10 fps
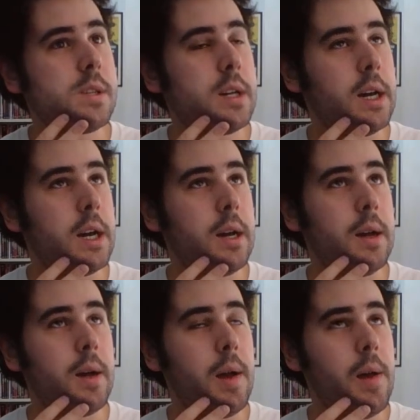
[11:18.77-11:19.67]

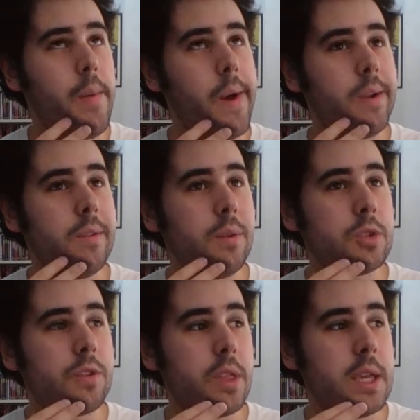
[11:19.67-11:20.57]
uh, I don't. I
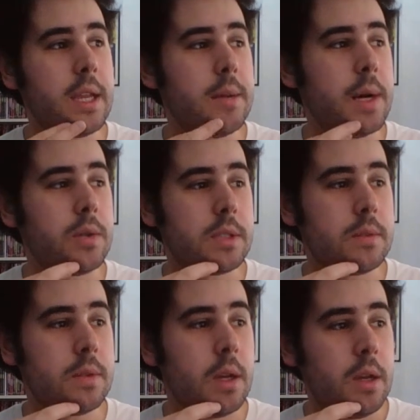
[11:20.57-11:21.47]
was thinking about
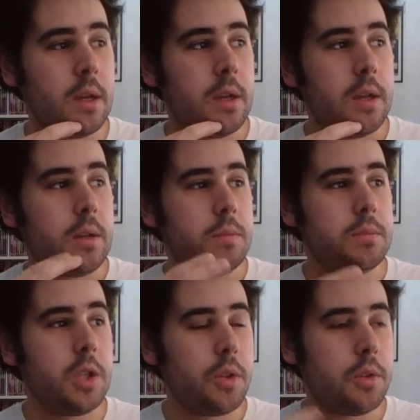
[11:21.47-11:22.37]
in
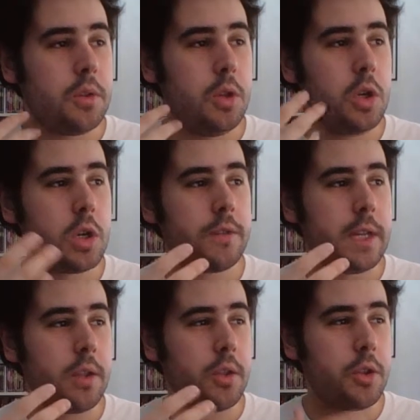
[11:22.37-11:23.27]
the the look of
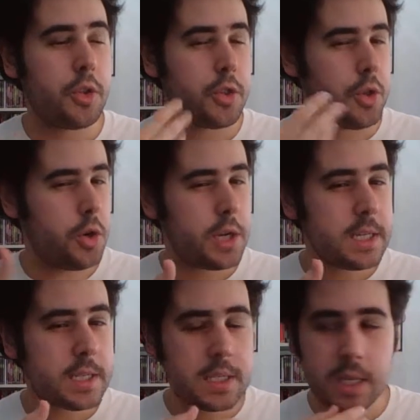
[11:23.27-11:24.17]
like the
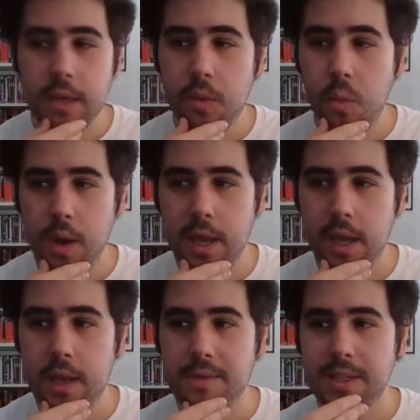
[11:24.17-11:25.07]
30s in a
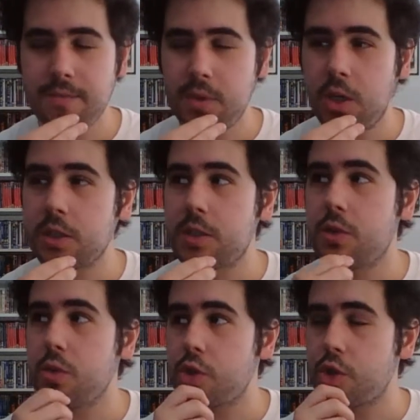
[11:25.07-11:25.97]
way, but I'm not
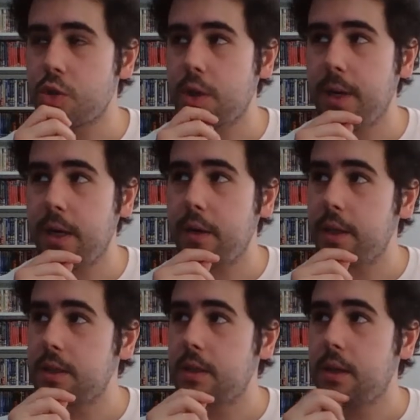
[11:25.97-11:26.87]
too sure about
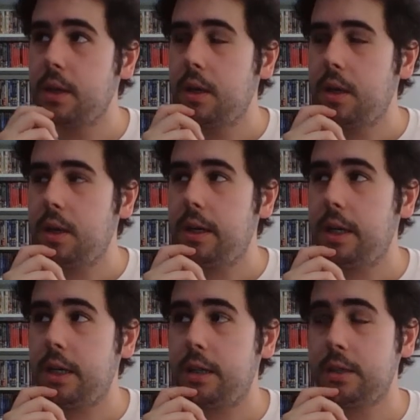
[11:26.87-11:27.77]
it,
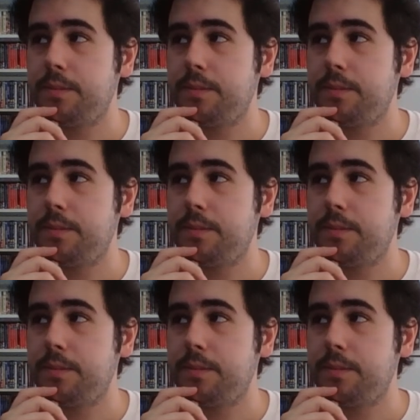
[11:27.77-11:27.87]
uh,